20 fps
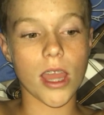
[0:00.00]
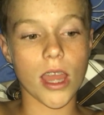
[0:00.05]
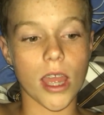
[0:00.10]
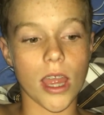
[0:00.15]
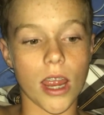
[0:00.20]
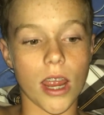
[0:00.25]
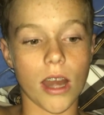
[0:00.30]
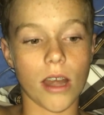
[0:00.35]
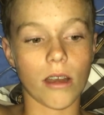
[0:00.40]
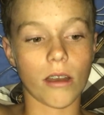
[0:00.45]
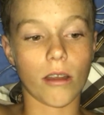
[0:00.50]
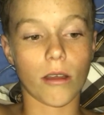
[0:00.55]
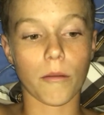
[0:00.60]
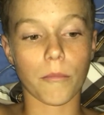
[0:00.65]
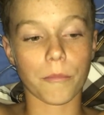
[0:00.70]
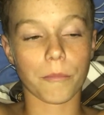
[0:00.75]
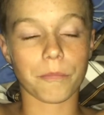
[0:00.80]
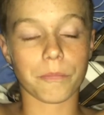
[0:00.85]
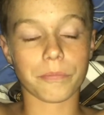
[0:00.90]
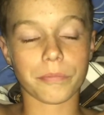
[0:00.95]
And,
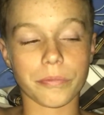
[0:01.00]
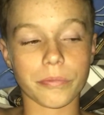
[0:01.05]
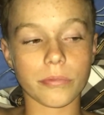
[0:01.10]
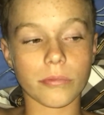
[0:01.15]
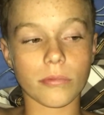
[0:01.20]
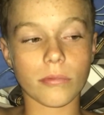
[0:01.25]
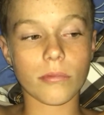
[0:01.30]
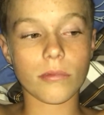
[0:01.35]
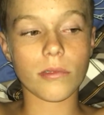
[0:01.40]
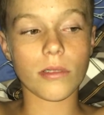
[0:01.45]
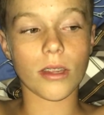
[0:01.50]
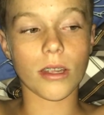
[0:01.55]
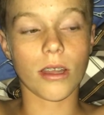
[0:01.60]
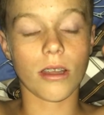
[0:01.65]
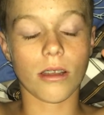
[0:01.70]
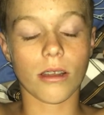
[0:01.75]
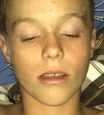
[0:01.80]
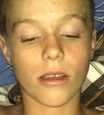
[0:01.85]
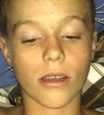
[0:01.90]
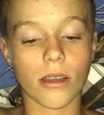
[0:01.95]
um,
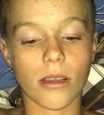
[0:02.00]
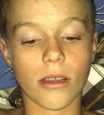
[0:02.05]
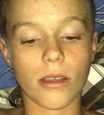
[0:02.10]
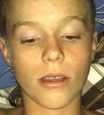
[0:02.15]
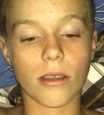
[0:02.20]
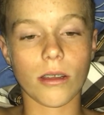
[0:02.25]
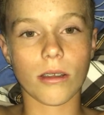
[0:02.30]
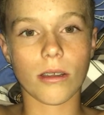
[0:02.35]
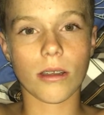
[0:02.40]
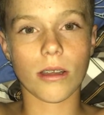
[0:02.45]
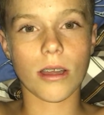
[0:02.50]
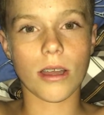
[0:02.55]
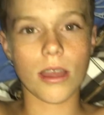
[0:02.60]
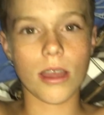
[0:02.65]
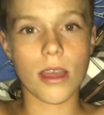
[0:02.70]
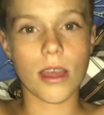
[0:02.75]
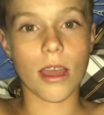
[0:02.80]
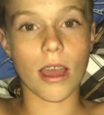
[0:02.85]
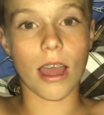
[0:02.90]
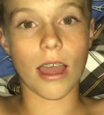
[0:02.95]
uh,
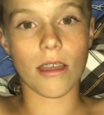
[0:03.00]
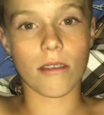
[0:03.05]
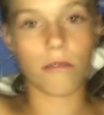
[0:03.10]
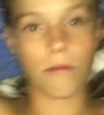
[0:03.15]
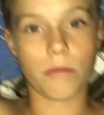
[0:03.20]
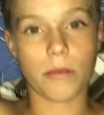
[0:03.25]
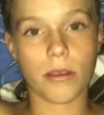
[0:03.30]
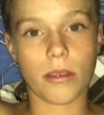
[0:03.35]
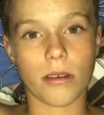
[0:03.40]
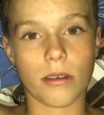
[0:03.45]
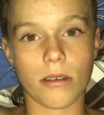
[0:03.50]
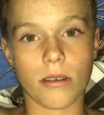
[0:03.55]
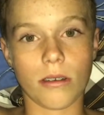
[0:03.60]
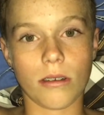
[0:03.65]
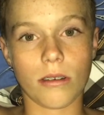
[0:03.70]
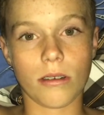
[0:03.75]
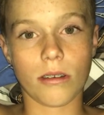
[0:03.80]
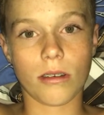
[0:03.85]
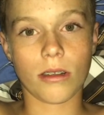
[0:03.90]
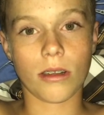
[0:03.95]
I've been,
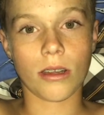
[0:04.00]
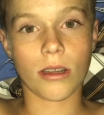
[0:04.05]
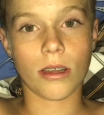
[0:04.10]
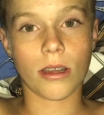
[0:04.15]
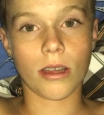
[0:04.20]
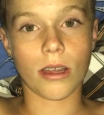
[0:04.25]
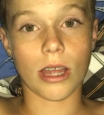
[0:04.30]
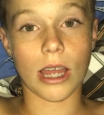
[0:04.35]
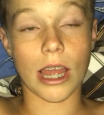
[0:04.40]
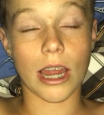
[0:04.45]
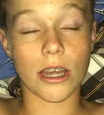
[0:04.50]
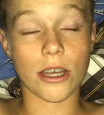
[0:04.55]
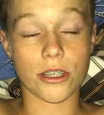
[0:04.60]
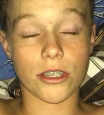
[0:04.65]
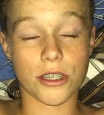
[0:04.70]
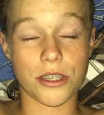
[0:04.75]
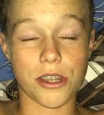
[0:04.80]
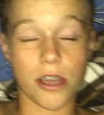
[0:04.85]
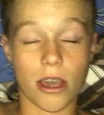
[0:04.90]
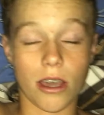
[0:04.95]
I
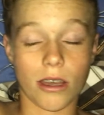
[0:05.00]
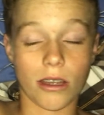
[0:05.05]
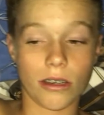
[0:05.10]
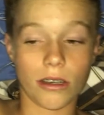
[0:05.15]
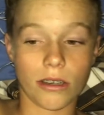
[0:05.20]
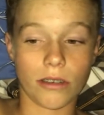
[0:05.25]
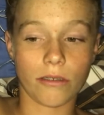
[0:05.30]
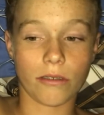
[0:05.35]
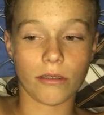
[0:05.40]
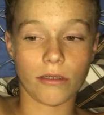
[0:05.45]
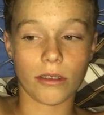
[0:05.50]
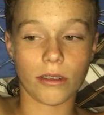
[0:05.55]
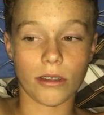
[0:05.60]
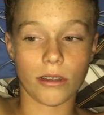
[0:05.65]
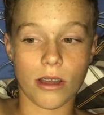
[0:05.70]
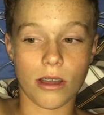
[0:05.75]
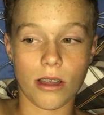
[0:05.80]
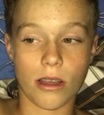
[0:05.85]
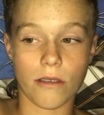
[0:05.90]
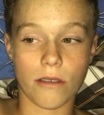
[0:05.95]
just yawned
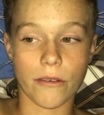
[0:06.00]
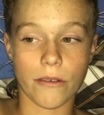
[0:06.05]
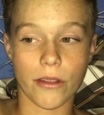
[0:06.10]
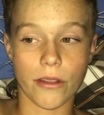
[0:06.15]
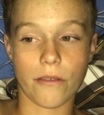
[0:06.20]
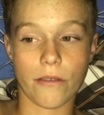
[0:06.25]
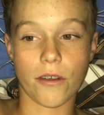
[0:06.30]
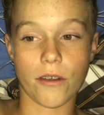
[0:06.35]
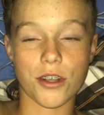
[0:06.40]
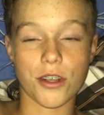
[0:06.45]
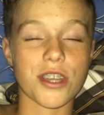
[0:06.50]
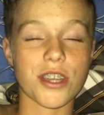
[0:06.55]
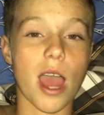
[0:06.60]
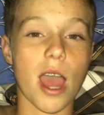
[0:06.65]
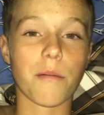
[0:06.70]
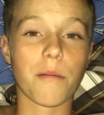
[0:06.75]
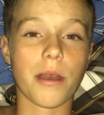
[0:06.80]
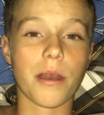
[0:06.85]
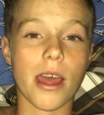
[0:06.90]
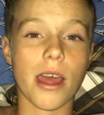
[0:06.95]
uh, for the first
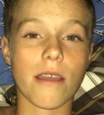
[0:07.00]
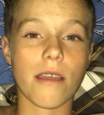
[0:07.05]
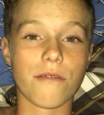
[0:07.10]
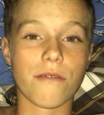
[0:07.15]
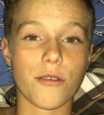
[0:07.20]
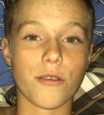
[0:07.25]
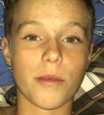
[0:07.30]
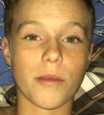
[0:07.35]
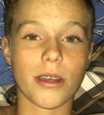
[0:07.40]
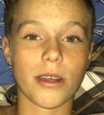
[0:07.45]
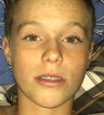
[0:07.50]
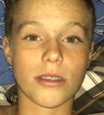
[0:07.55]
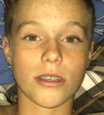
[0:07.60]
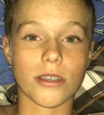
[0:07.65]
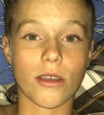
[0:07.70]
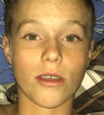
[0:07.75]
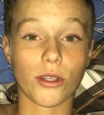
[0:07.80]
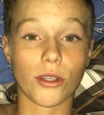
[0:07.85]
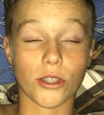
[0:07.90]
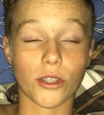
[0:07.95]
time tonight a few minutes
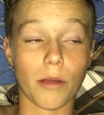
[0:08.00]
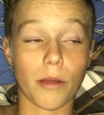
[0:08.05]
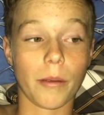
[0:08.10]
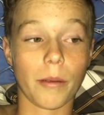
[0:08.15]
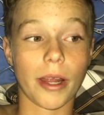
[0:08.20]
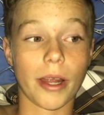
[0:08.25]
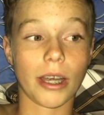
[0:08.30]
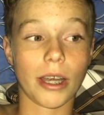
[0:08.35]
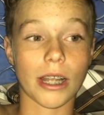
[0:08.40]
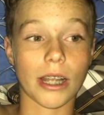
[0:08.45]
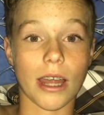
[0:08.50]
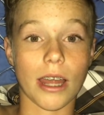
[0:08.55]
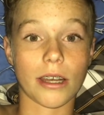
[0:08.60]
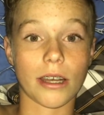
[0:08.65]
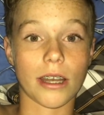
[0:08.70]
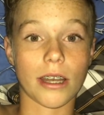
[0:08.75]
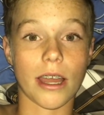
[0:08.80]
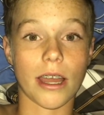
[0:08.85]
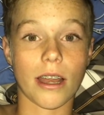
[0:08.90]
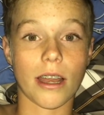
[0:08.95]
ago, so I'm getting kind of
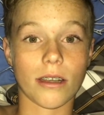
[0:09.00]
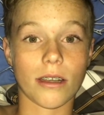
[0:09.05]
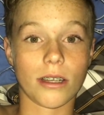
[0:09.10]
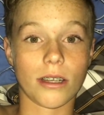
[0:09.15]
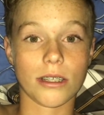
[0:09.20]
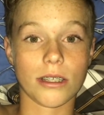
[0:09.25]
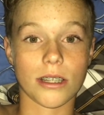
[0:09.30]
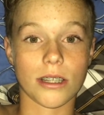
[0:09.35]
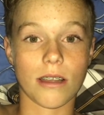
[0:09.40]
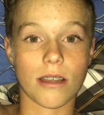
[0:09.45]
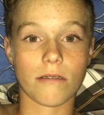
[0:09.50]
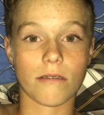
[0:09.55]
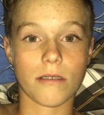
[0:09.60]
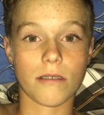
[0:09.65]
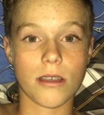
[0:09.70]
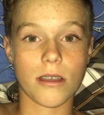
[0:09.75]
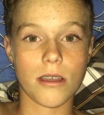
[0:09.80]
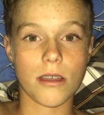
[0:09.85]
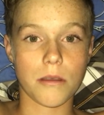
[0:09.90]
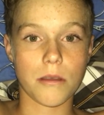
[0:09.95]
tired because I've
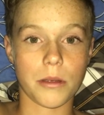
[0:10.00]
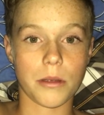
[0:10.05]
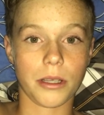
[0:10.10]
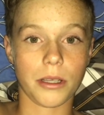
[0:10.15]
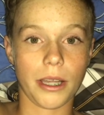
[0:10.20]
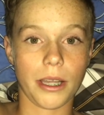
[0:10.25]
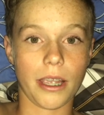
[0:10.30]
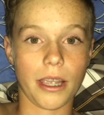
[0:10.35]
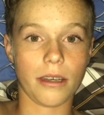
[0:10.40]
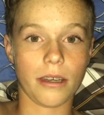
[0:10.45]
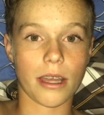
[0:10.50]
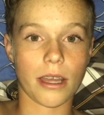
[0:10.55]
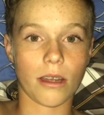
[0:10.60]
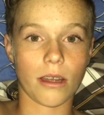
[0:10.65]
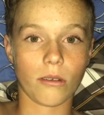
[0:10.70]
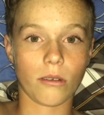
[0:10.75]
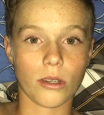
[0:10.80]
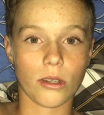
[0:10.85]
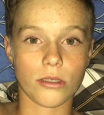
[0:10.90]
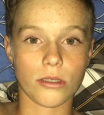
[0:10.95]
been laying down
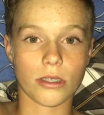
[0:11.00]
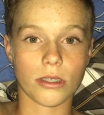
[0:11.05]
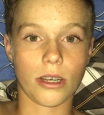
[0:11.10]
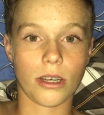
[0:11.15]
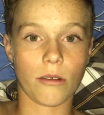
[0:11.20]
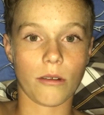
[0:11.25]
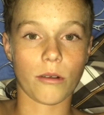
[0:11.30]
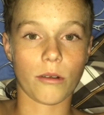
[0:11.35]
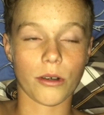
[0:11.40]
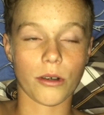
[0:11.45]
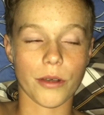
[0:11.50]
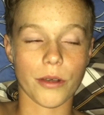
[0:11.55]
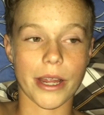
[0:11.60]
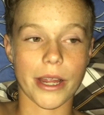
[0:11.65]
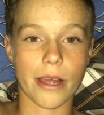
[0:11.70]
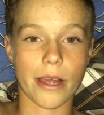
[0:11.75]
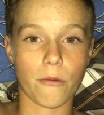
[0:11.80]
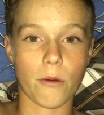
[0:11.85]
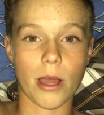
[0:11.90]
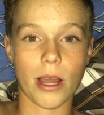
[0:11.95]
because I didn't want to wake
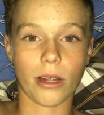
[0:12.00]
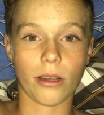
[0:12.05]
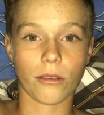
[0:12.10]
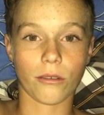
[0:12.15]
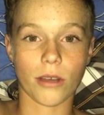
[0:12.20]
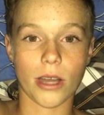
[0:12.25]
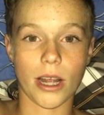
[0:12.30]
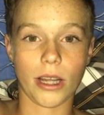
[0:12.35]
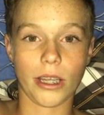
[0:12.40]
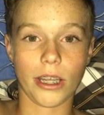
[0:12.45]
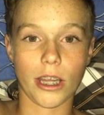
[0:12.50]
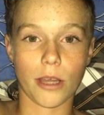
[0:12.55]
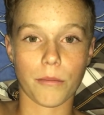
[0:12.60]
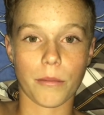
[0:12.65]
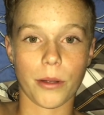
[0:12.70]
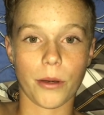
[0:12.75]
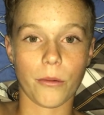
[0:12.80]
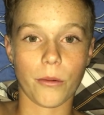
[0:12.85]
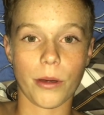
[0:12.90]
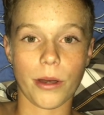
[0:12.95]
up, Riley up
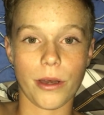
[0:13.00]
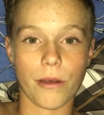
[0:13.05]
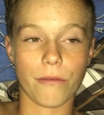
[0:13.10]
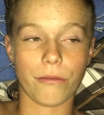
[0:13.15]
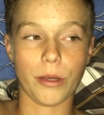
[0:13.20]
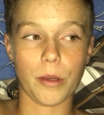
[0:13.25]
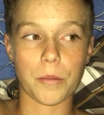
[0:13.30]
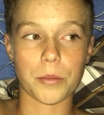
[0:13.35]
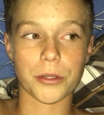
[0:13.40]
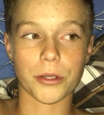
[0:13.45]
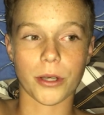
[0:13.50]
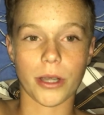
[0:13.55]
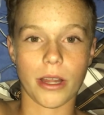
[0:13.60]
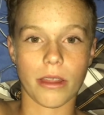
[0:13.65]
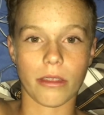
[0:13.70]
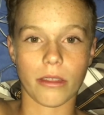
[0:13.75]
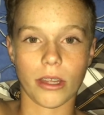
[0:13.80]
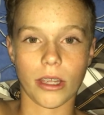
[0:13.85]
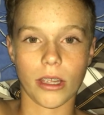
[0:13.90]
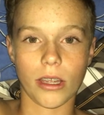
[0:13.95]
by doing any flips or
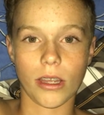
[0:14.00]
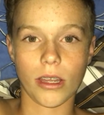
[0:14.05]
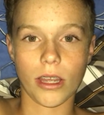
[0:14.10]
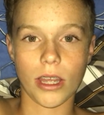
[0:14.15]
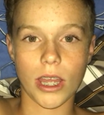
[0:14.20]
anything.